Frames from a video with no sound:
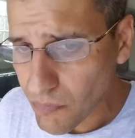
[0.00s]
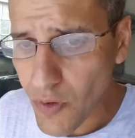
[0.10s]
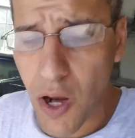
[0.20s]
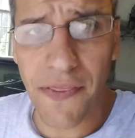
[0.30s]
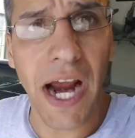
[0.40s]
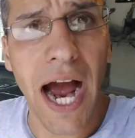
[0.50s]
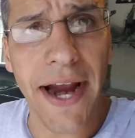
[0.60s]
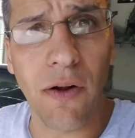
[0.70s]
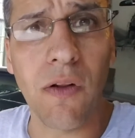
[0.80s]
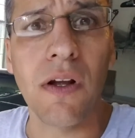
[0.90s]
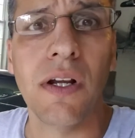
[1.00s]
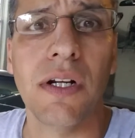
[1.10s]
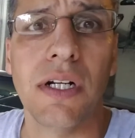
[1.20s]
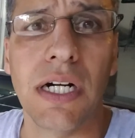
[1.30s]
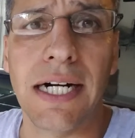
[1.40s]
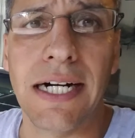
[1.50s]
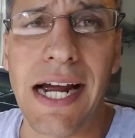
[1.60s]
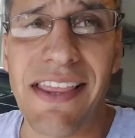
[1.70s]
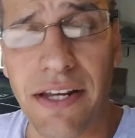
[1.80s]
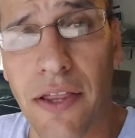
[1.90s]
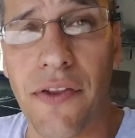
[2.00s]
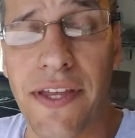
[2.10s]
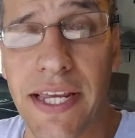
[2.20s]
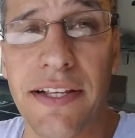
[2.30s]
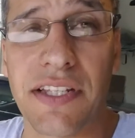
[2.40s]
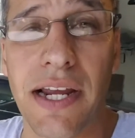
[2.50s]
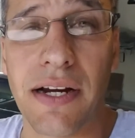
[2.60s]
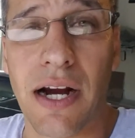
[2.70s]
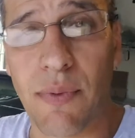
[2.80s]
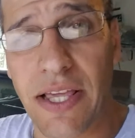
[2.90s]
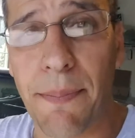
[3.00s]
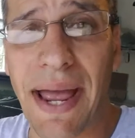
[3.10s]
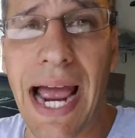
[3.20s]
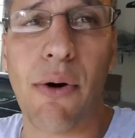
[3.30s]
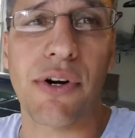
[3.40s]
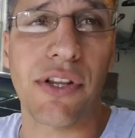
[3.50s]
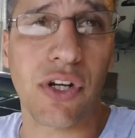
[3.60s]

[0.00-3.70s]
on the idle. And the other thing is I ran the power to the